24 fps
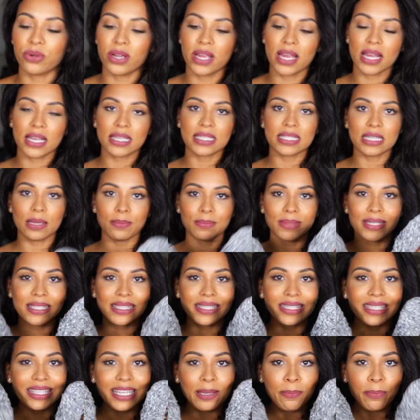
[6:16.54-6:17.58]
bring some
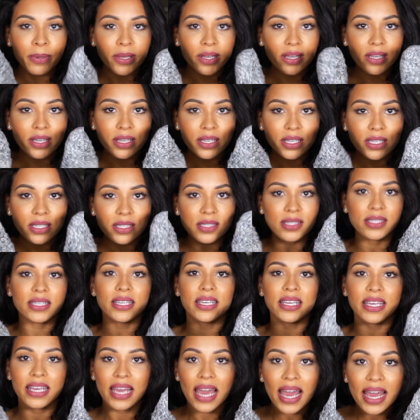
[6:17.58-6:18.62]
slippers,
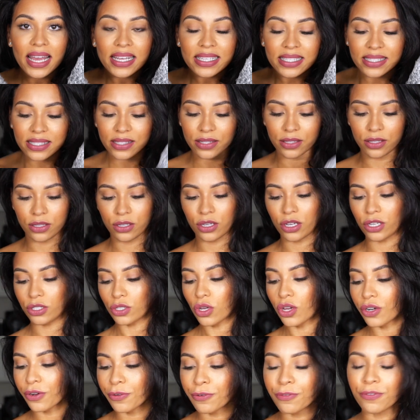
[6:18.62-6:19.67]
yes,
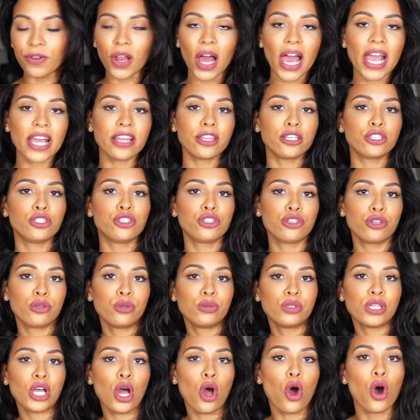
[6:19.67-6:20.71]
because on a flight, the
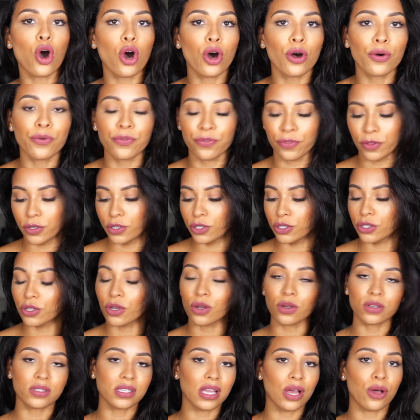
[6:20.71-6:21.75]
shoes are off, the
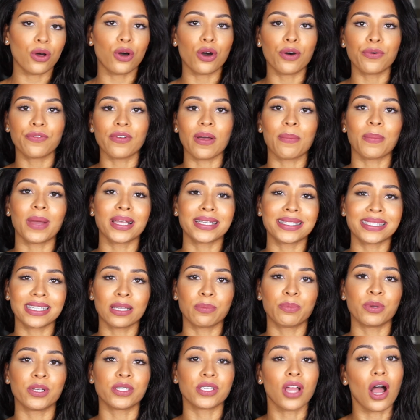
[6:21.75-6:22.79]
socks are off, and my
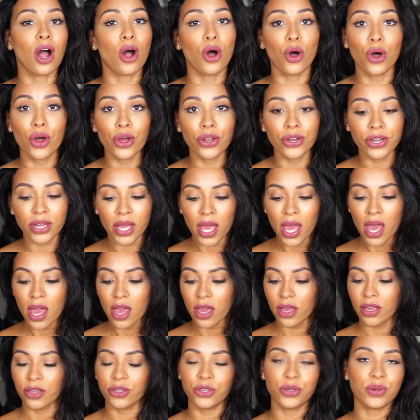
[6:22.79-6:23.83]
slippers are on.
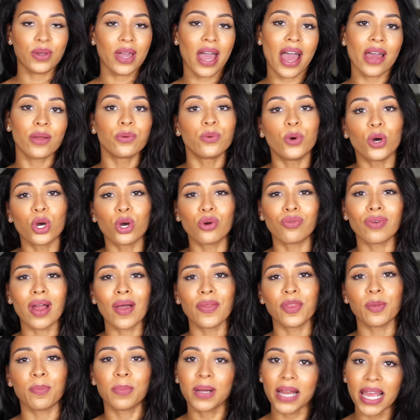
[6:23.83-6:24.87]
You can walk
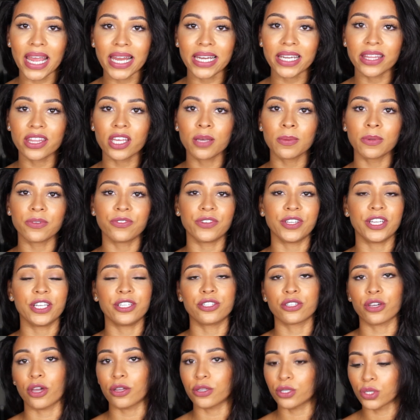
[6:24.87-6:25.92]
around the plane in them if you
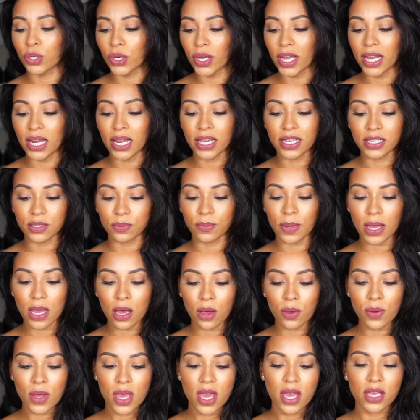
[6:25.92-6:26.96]
need to go toilet as
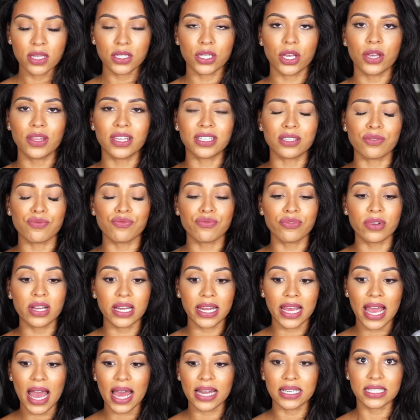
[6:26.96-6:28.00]
well. So these are
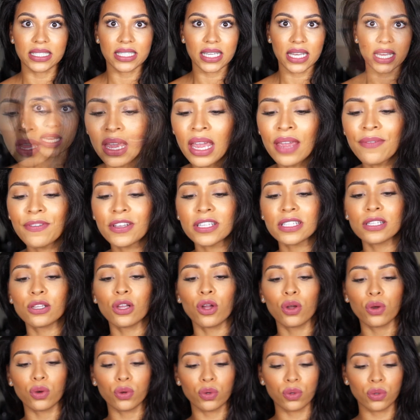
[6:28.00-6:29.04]
really handy. If it's
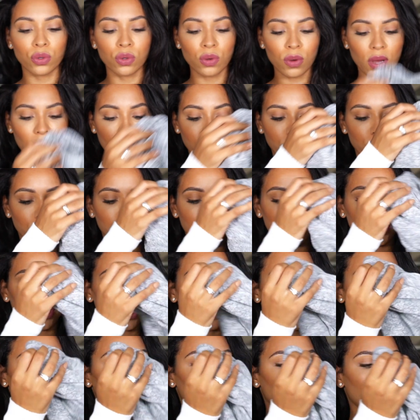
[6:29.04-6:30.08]
long haul, I
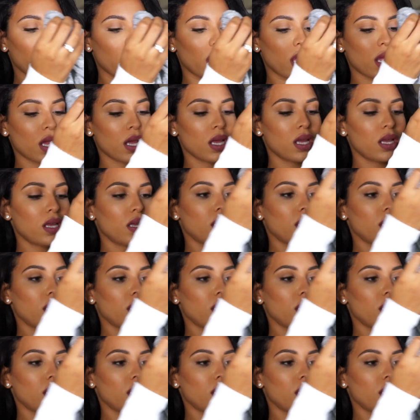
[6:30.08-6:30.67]
also bring